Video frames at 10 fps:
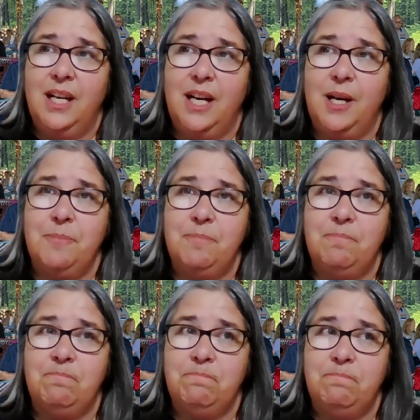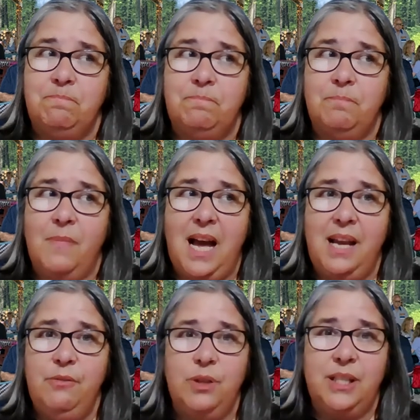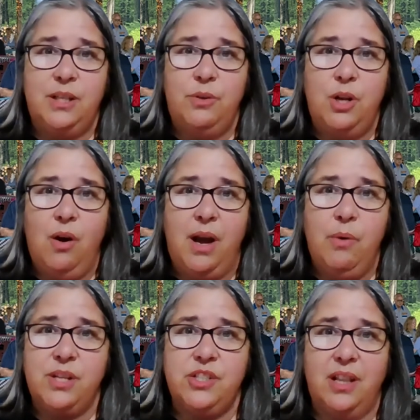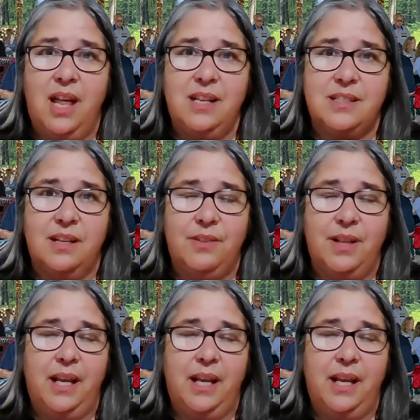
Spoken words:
I really don't know. I watch a lot of stuff.